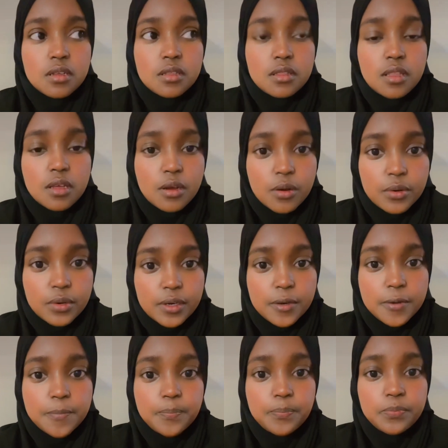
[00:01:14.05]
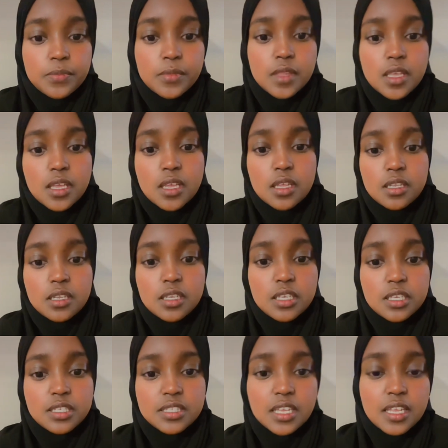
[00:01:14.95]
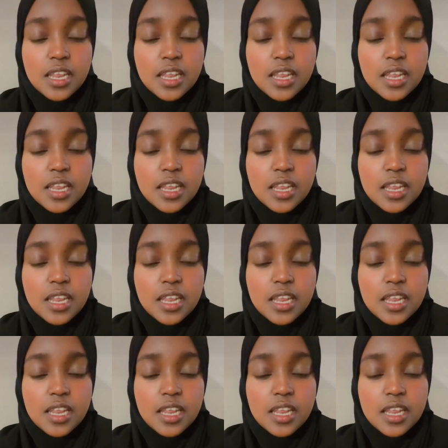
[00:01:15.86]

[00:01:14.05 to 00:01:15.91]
the owner and he said,